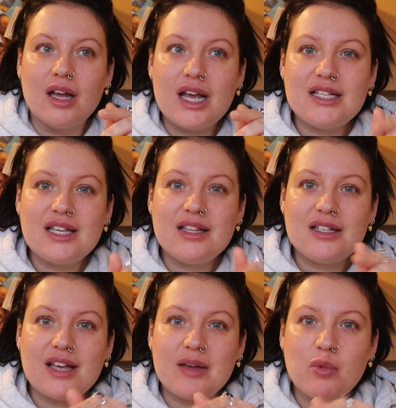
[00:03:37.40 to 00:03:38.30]
it's in the
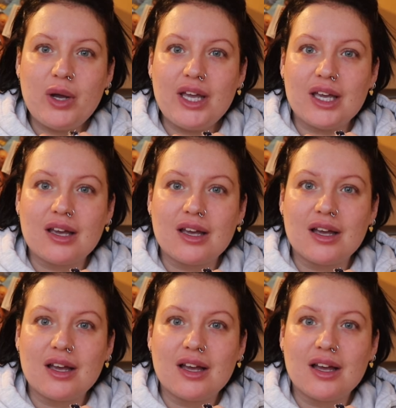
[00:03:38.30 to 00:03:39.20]
same week,
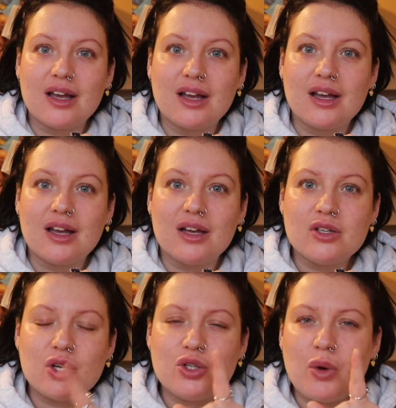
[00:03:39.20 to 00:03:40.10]

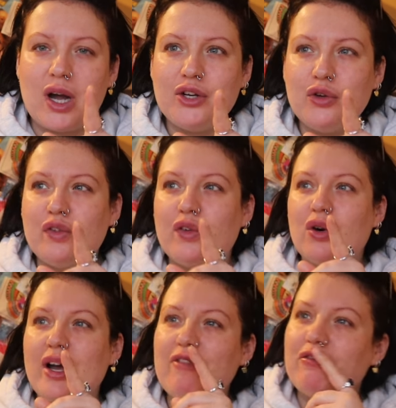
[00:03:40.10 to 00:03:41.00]
so do I do 4
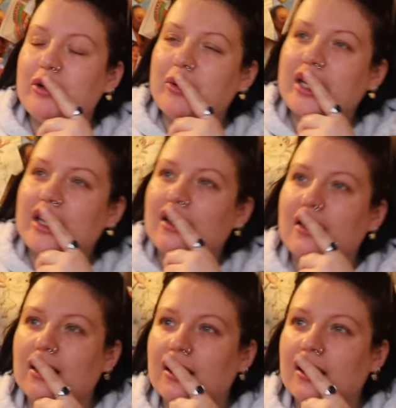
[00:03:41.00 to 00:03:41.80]
every week?